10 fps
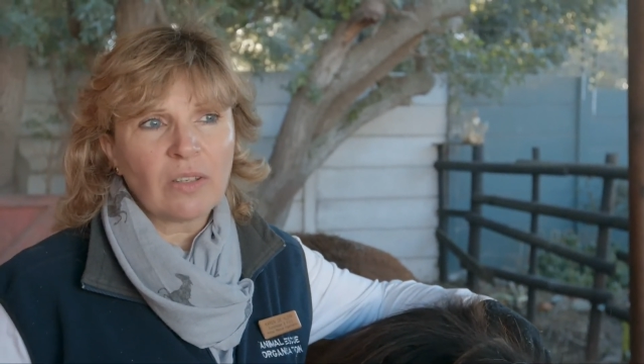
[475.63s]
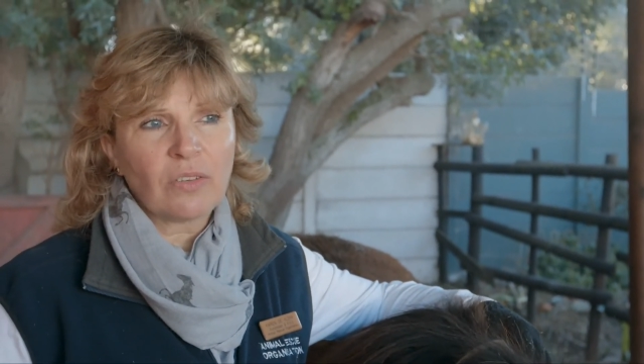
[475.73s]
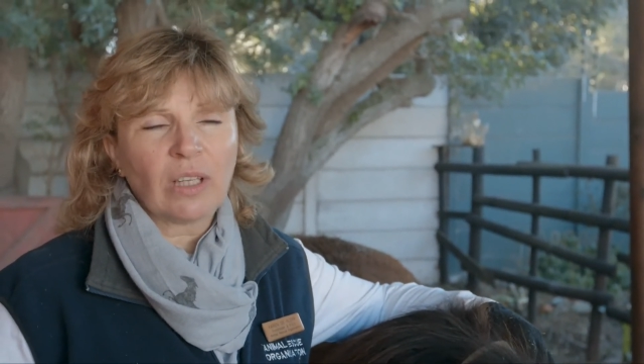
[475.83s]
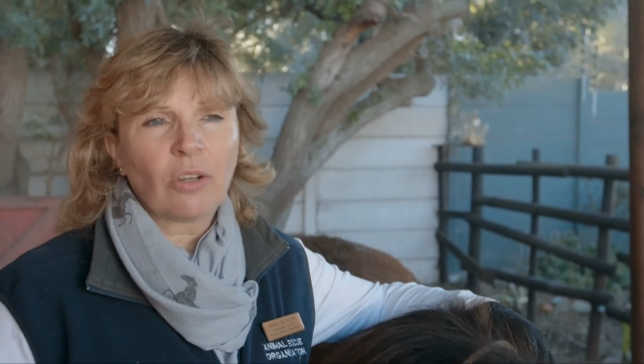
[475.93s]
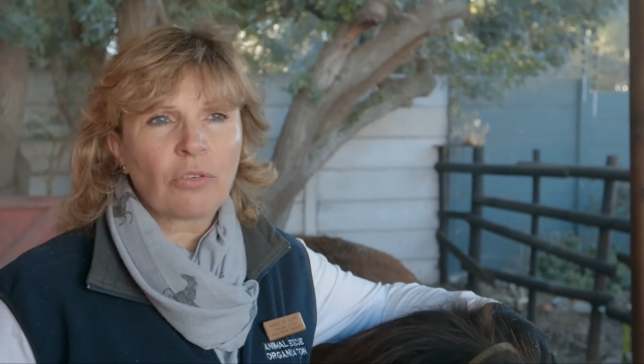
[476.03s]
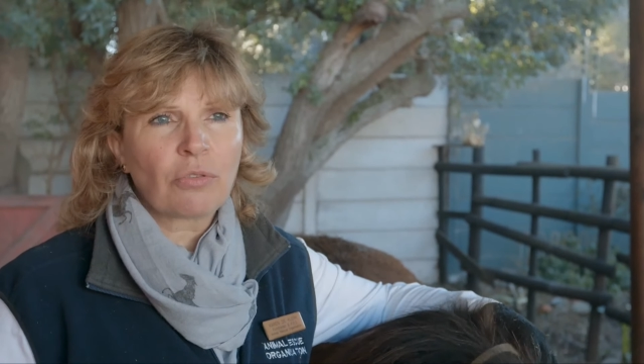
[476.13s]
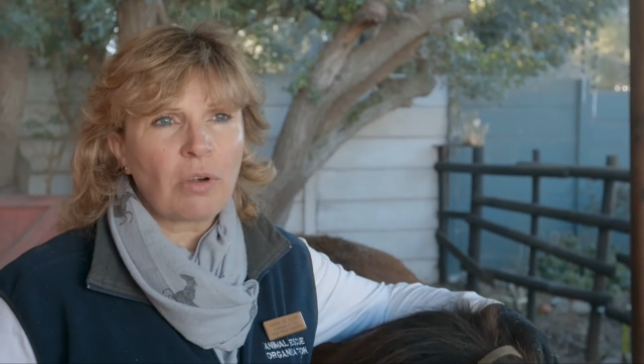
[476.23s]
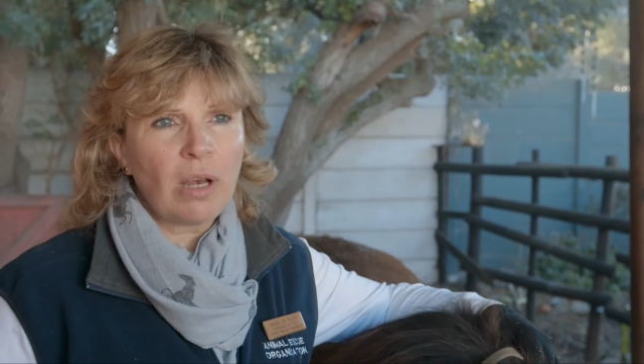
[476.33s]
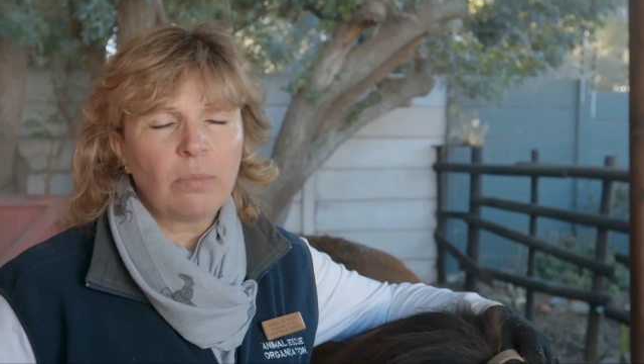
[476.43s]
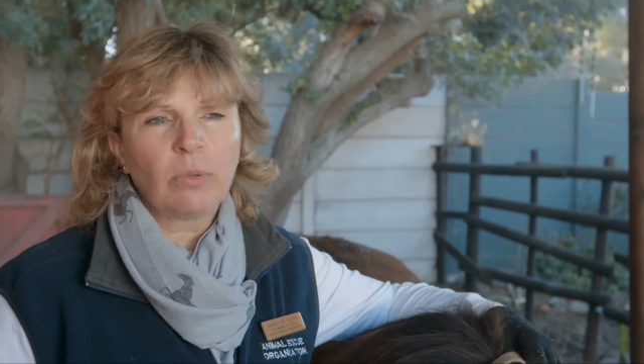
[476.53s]
does
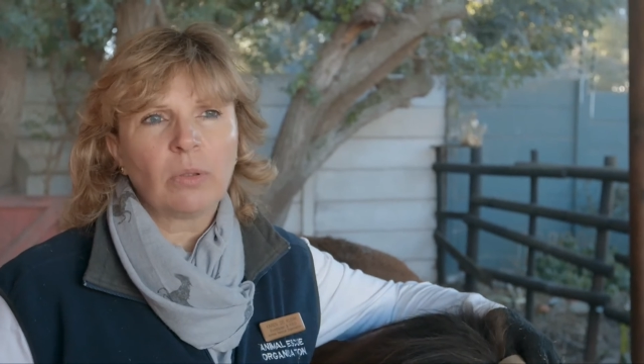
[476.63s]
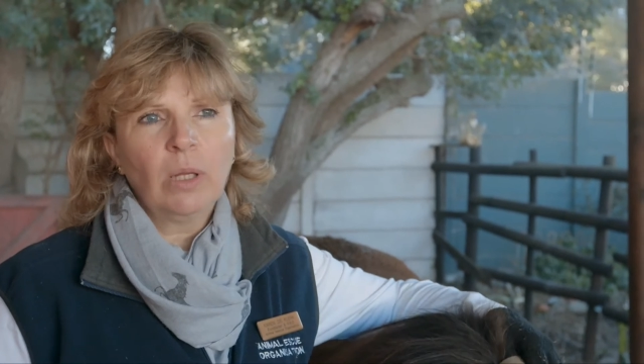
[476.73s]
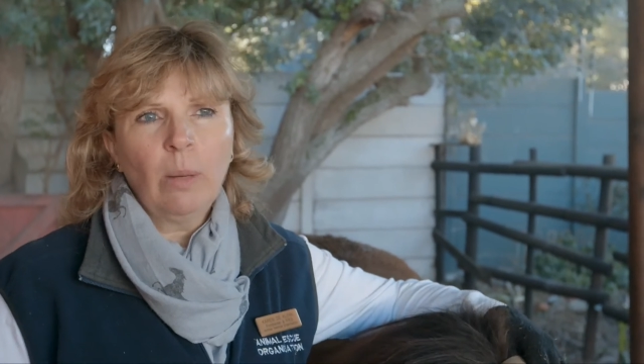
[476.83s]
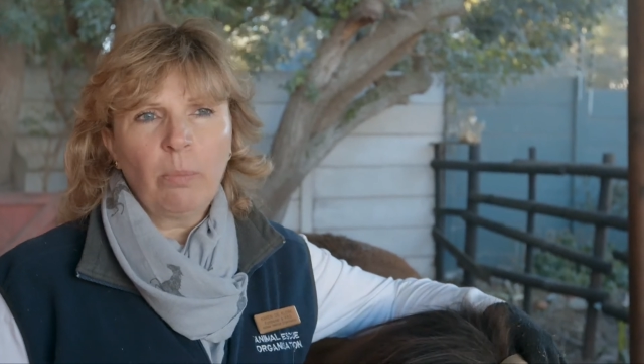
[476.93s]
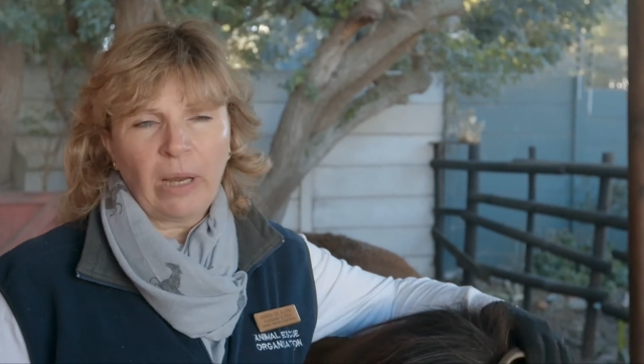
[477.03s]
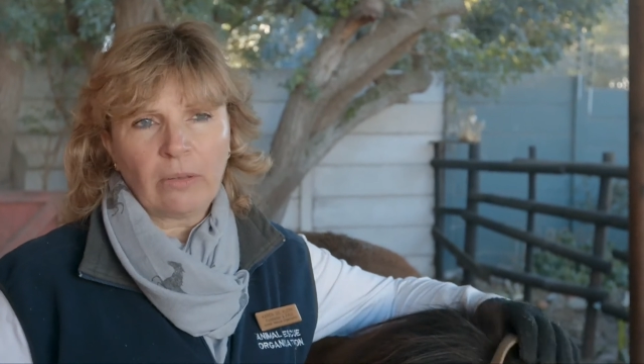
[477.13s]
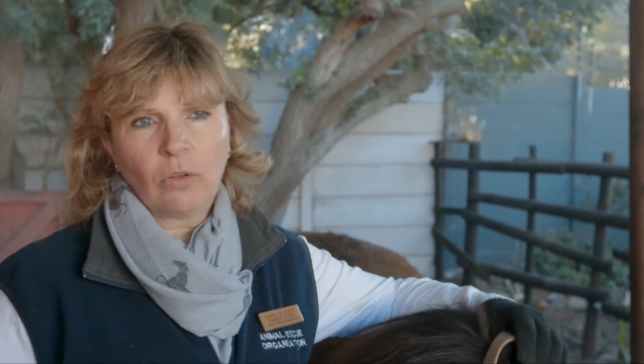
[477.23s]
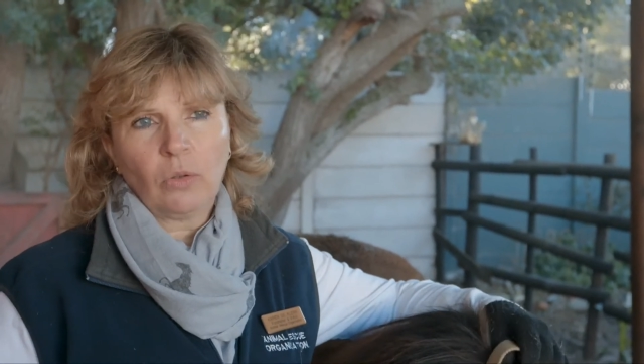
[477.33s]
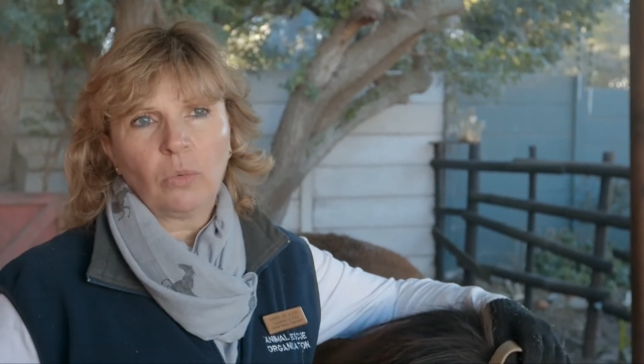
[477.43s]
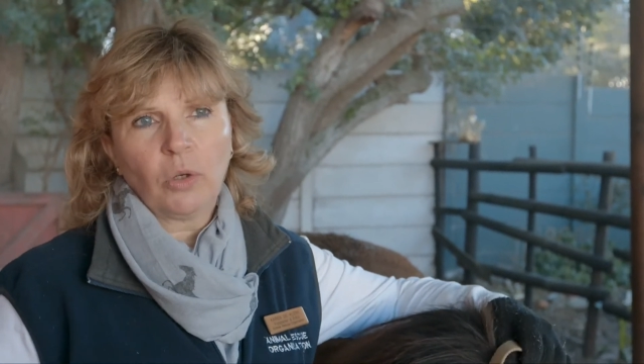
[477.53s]
incredible
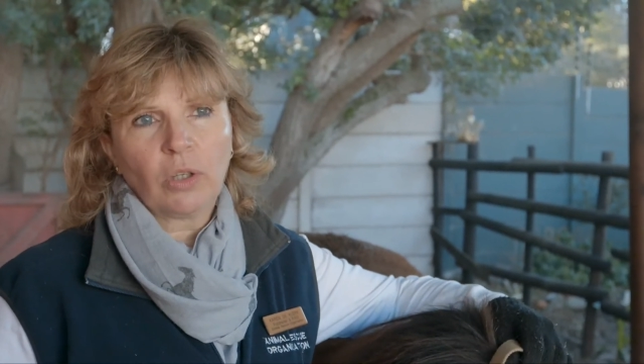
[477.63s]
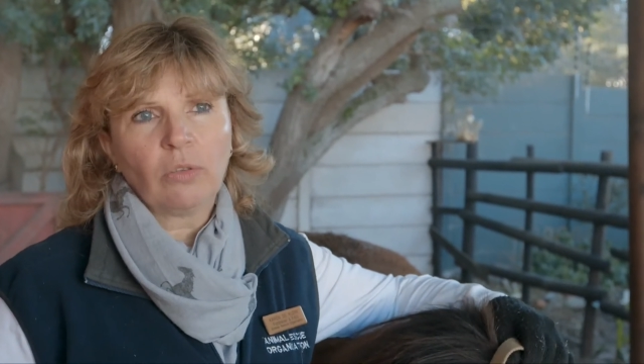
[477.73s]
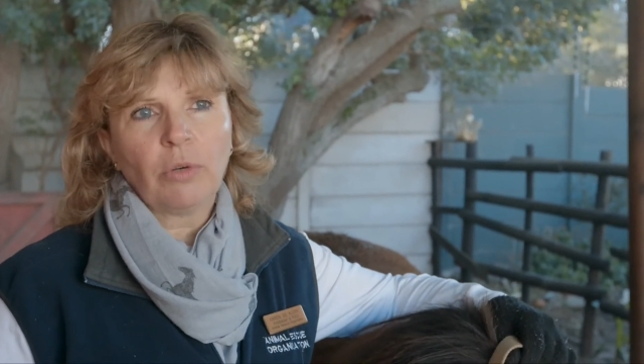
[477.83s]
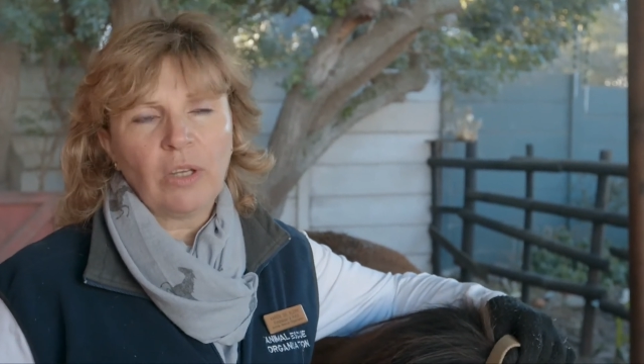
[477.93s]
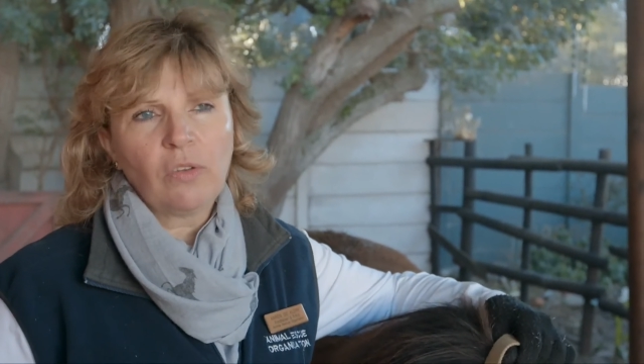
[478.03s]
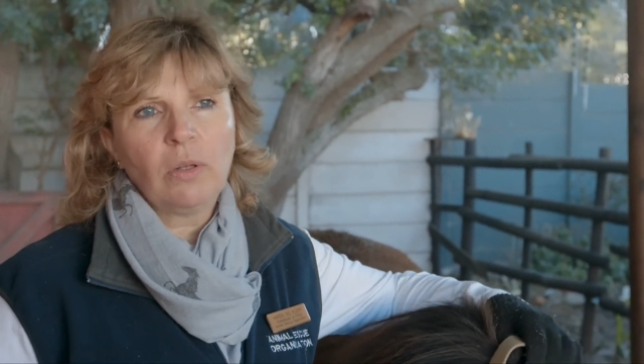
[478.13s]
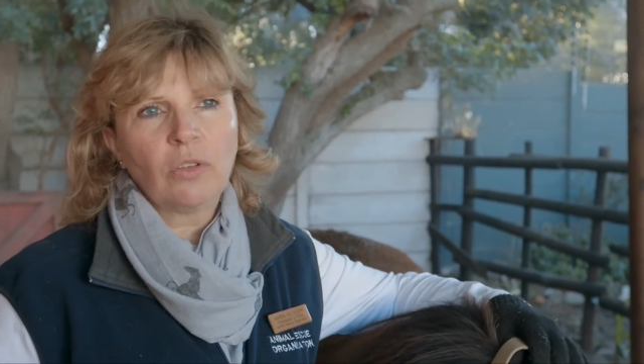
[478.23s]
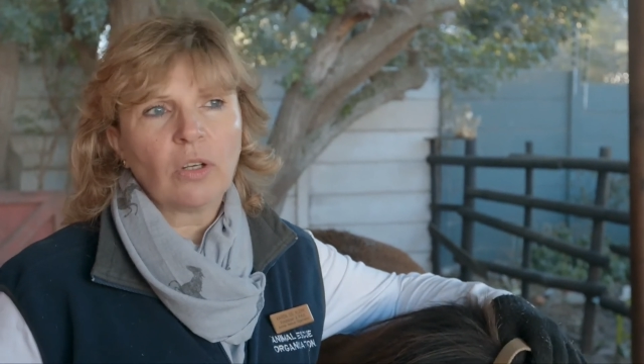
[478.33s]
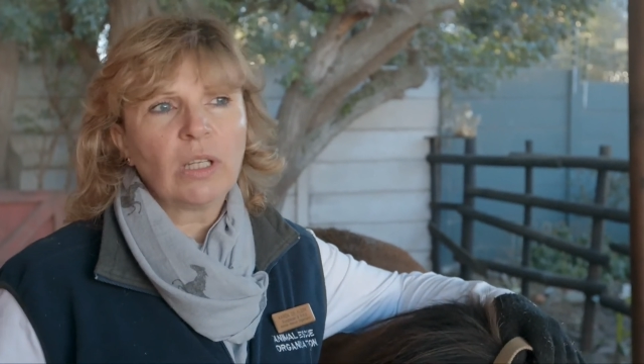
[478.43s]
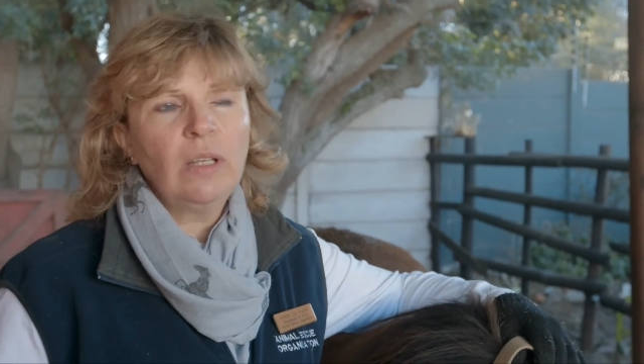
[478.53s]
practical work in rescuing
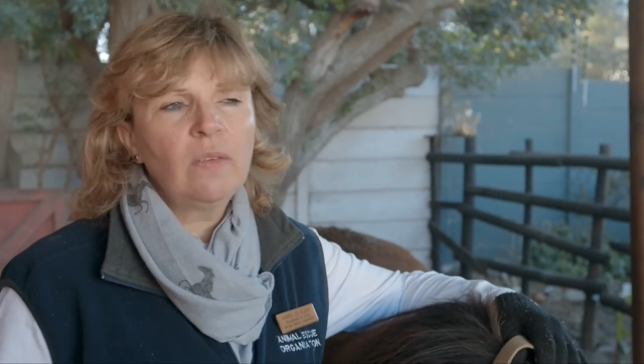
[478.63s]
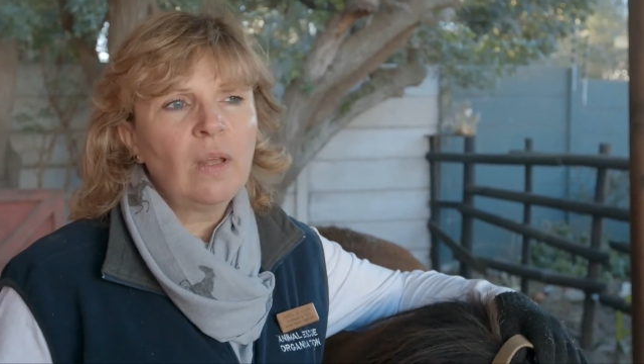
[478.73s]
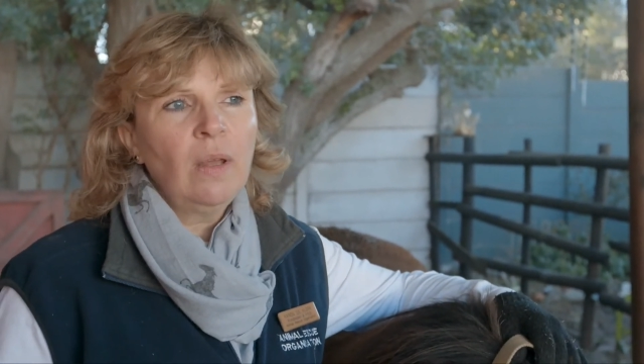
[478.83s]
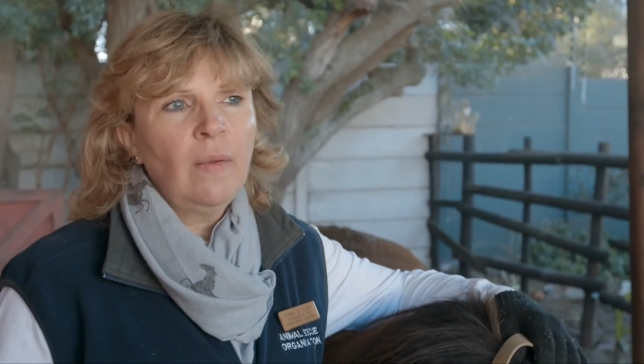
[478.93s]
donkeys.